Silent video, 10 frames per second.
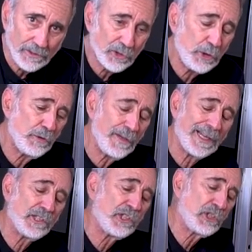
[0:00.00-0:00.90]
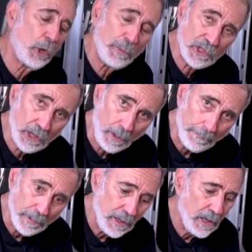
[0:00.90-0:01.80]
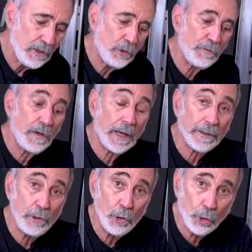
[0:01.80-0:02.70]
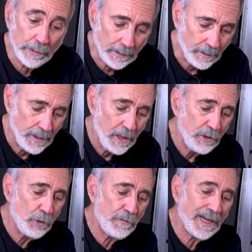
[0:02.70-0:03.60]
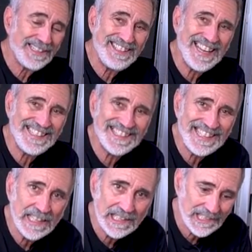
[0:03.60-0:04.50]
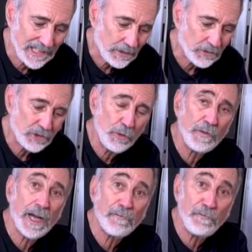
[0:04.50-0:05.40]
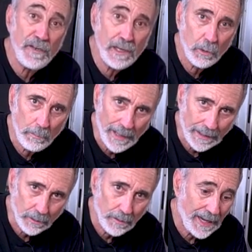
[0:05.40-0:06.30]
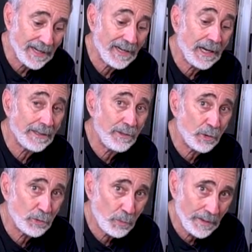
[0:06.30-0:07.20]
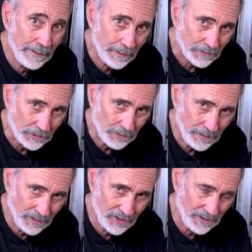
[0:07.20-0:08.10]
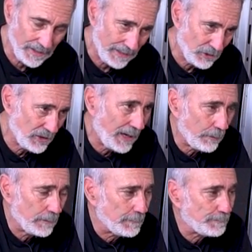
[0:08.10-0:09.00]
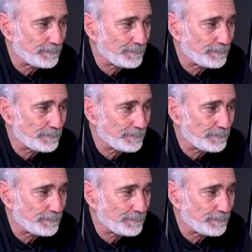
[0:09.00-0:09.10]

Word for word: So you've got soap scum, you've got urine, you've got dead skin cells, you've got fecal matter, and God knows what else is in that shower.